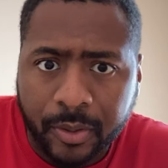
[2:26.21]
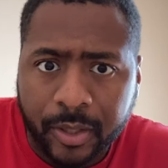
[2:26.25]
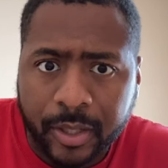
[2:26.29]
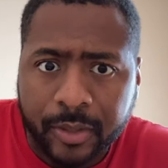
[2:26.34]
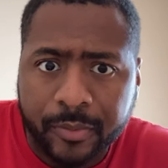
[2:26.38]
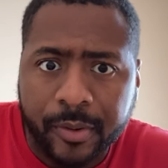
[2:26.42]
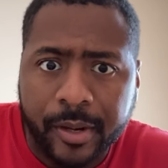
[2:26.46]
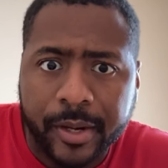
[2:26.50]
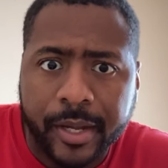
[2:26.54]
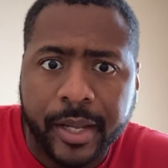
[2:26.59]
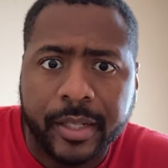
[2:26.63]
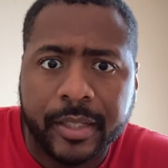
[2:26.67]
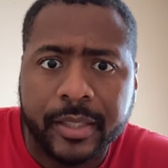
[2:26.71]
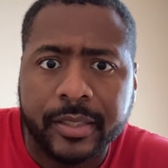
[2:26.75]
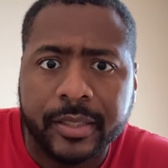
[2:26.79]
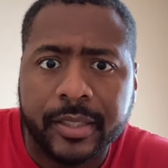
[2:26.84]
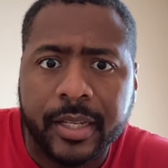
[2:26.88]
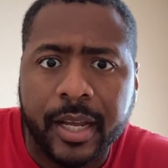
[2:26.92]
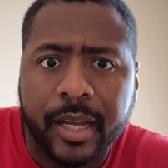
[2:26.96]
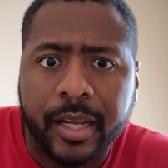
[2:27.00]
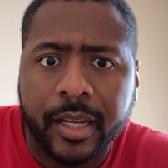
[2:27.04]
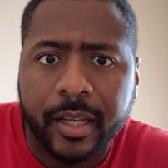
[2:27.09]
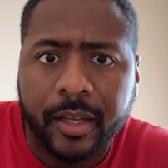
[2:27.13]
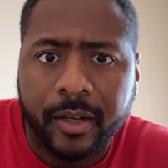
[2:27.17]
That's why I got this
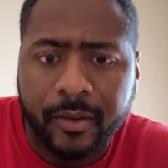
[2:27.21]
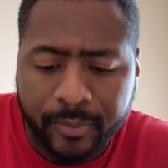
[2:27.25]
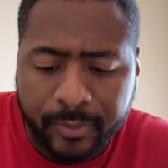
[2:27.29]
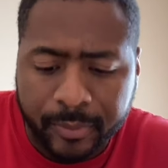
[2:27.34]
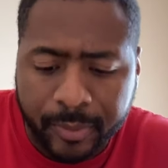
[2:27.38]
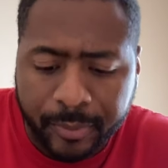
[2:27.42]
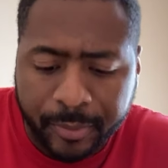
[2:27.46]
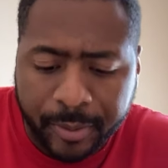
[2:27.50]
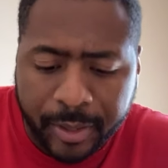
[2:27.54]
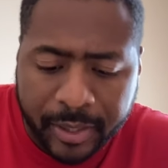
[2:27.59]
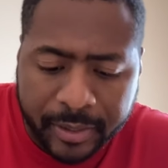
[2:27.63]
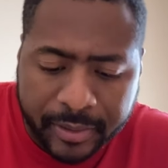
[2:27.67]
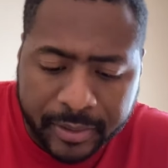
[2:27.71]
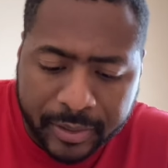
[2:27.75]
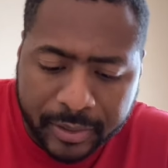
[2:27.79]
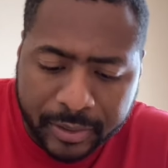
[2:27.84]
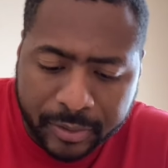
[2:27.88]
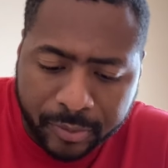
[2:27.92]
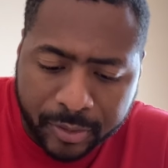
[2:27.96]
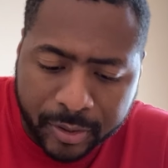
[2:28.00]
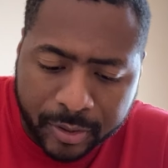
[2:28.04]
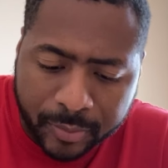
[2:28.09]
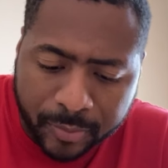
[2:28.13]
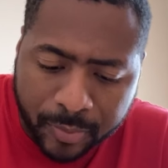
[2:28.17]
guy ahead of him. Number 18 is
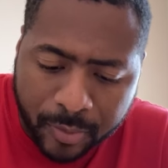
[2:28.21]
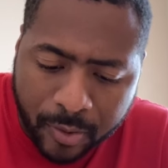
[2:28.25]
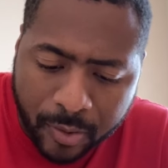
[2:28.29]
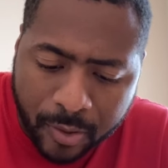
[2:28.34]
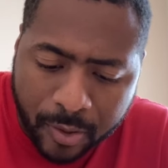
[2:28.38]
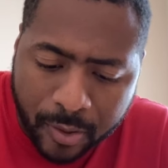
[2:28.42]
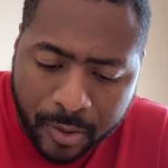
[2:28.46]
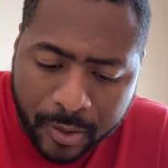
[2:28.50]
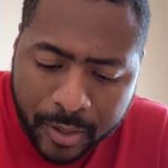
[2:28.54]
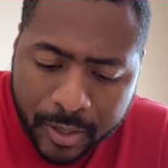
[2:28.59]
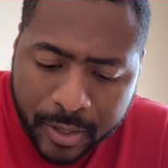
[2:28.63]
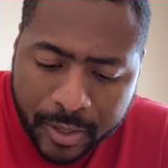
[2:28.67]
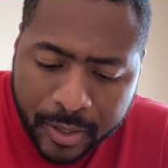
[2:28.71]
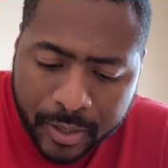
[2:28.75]
Chris Paul.